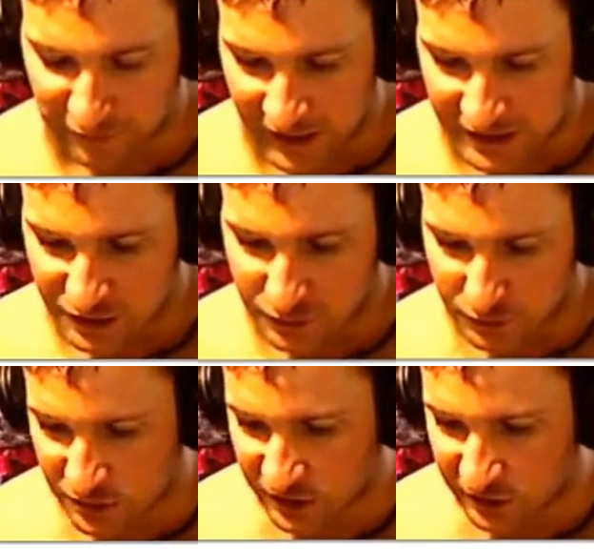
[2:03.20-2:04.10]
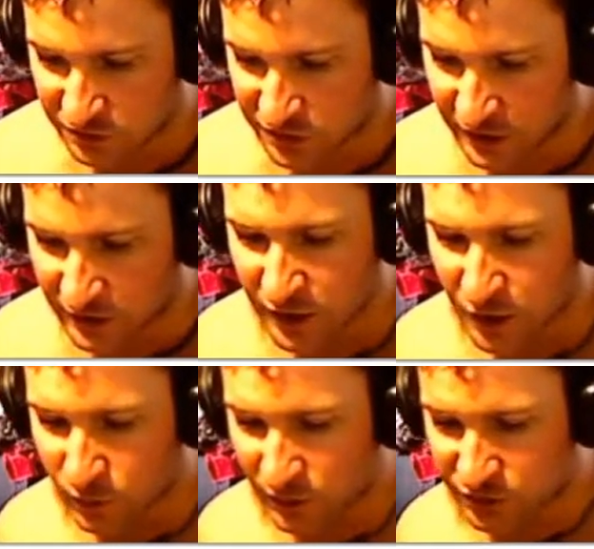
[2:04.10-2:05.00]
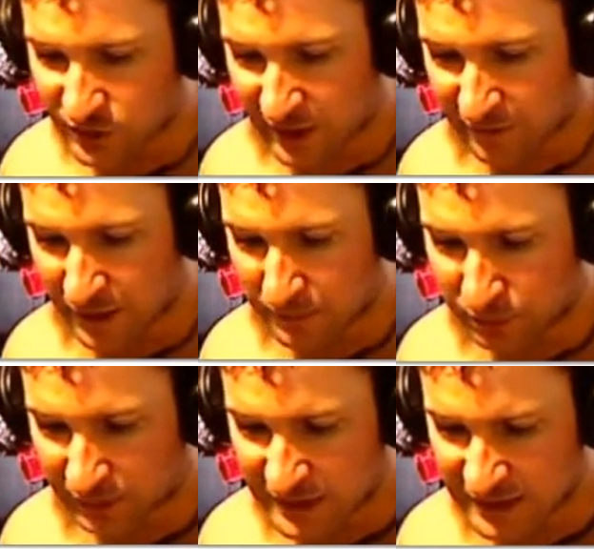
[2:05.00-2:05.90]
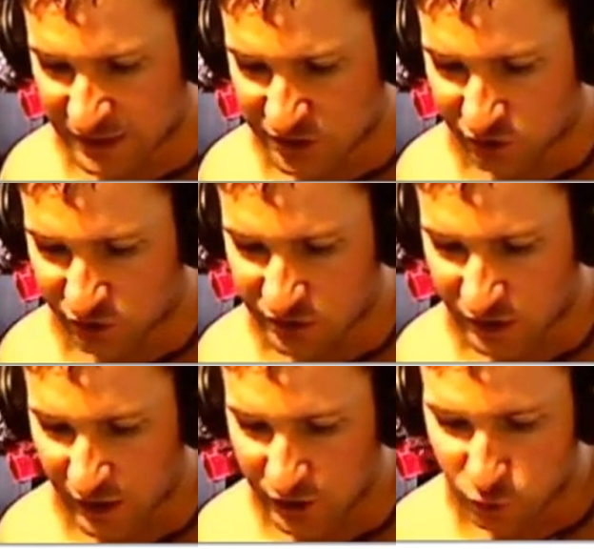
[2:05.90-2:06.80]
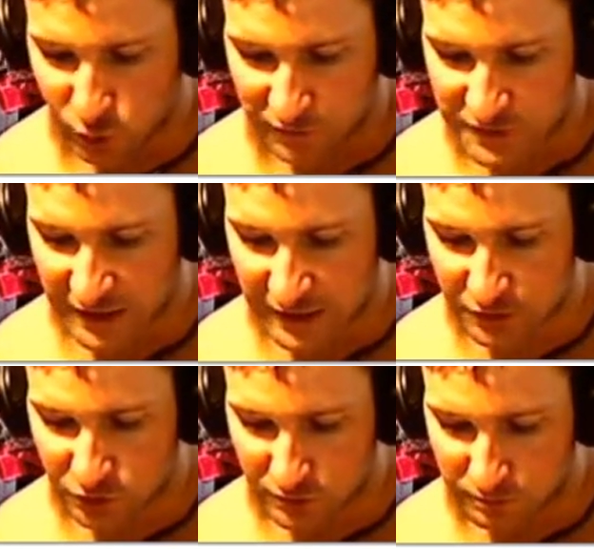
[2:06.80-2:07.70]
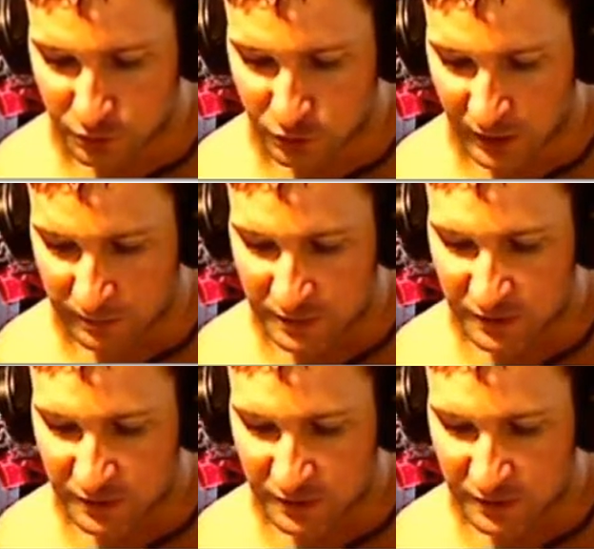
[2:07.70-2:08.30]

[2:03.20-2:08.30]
fast skills there. We also have a Blazing Assault, 12-second boot up,